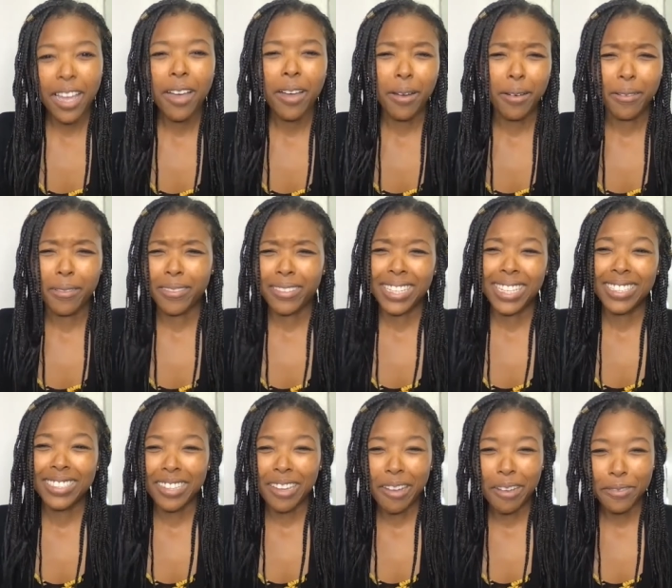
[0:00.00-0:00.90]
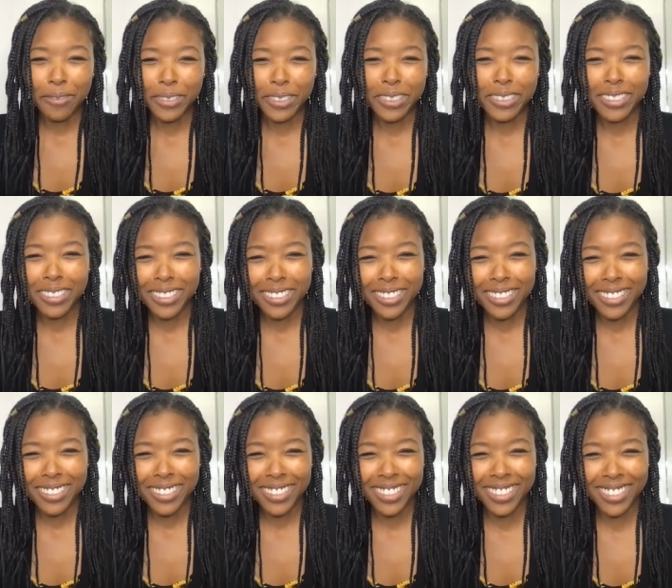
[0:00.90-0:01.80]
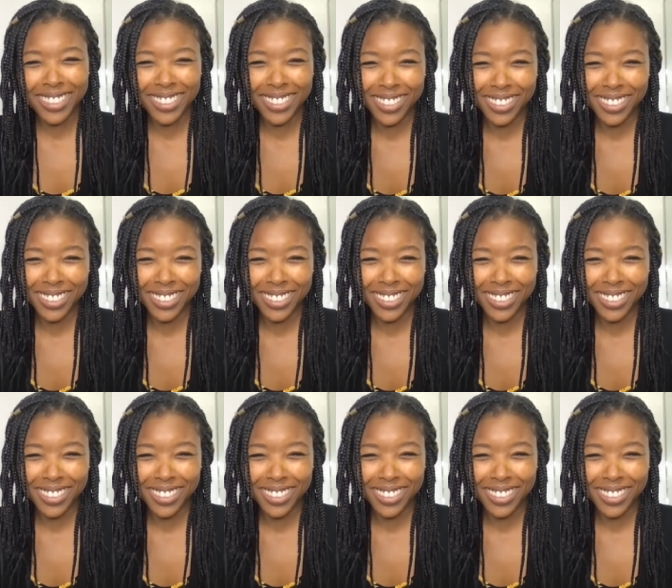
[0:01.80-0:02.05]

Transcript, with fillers: Oh, that's awesome. so the whole movie is